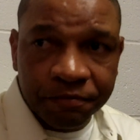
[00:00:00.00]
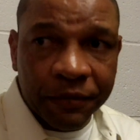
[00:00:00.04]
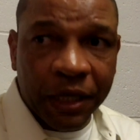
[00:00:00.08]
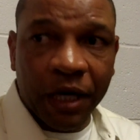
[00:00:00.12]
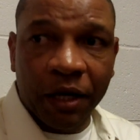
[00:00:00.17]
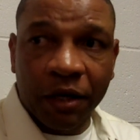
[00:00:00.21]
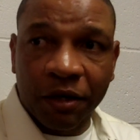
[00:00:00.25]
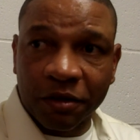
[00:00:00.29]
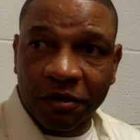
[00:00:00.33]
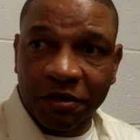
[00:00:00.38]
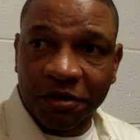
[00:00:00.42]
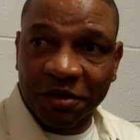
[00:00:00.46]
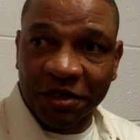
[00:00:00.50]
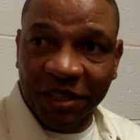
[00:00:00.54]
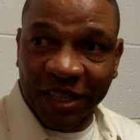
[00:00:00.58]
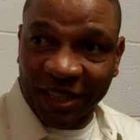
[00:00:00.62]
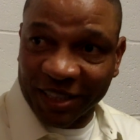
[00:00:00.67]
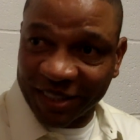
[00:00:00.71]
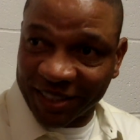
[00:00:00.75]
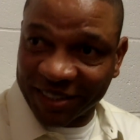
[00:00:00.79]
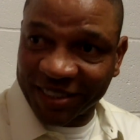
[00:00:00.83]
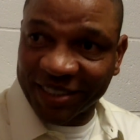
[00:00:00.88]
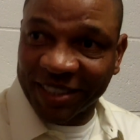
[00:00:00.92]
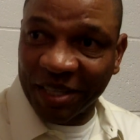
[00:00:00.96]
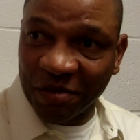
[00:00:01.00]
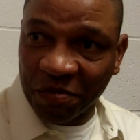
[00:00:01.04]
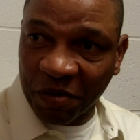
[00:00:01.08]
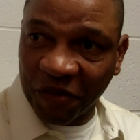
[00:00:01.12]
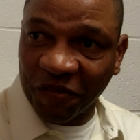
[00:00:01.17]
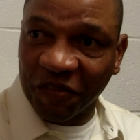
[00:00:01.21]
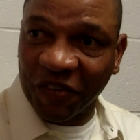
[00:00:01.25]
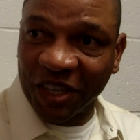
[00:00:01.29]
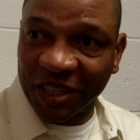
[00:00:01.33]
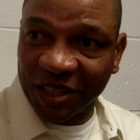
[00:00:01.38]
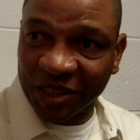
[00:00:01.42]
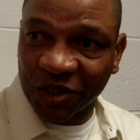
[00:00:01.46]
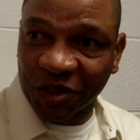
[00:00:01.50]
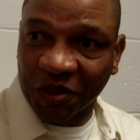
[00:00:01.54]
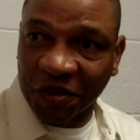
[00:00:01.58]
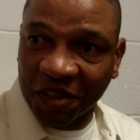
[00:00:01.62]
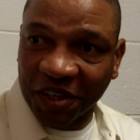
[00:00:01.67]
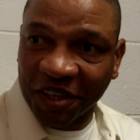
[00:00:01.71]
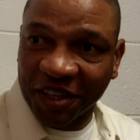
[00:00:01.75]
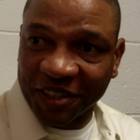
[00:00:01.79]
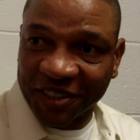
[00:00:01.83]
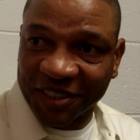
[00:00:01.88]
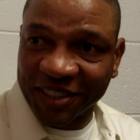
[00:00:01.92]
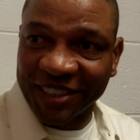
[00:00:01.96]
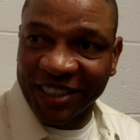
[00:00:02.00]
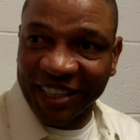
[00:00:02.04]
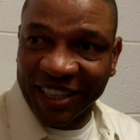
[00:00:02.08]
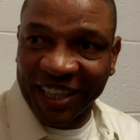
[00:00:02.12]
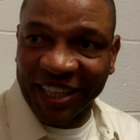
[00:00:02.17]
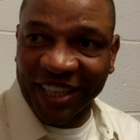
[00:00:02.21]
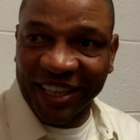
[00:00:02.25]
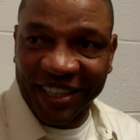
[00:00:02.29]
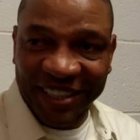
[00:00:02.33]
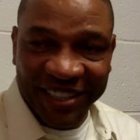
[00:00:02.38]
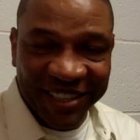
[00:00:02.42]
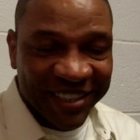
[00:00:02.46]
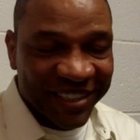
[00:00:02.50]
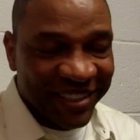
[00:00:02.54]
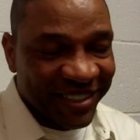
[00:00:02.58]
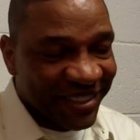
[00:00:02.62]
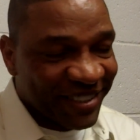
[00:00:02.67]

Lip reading: No, let's keep our fingers crossed. Yeah.